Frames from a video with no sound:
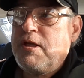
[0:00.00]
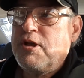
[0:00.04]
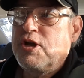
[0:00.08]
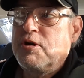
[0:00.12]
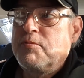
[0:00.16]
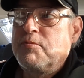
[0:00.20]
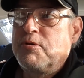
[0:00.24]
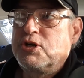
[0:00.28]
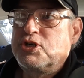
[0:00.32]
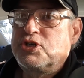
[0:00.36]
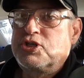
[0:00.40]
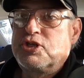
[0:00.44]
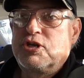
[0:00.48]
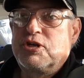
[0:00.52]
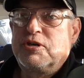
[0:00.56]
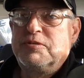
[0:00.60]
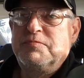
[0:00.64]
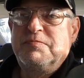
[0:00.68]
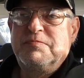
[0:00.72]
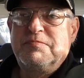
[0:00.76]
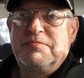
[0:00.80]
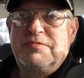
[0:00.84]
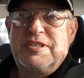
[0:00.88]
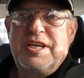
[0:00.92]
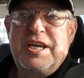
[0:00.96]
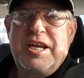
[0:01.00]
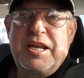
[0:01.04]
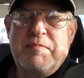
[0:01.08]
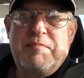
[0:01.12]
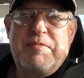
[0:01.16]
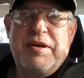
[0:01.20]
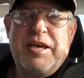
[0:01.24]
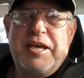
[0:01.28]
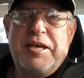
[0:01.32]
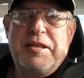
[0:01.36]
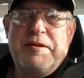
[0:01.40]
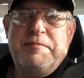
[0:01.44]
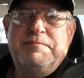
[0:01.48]
commercial are getting
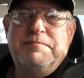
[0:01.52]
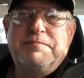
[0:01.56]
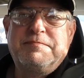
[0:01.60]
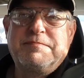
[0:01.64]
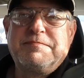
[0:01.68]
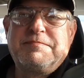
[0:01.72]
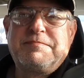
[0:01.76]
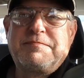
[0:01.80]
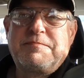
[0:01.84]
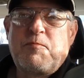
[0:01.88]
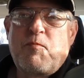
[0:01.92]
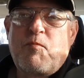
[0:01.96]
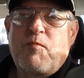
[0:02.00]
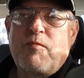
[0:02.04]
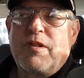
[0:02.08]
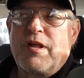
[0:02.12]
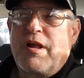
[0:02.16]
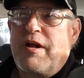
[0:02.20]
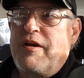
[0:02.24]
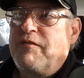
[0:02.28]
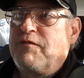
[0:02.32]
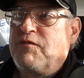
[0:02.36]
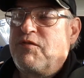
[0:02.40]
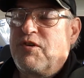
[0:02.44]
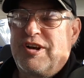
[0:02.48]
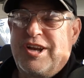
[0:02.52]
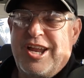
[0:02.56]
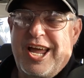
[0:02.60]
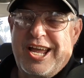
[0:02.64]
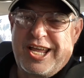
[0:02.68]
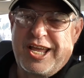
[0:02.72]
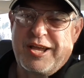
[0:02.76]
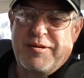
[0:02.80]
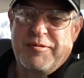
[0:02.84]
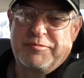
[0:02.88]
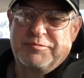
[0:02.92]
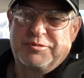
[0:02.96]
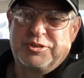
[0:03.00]
paid for
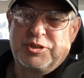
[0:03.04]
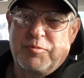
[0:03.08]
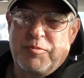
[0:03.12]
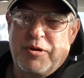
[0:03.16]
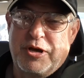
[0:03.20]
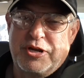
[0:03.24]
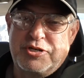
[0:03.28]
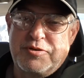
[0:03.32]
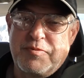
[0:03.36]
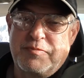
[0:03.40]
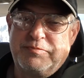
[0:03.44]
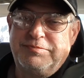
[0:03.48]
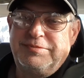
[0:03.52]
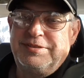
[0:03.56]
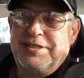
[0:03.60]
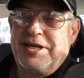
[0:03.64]
liking them so much.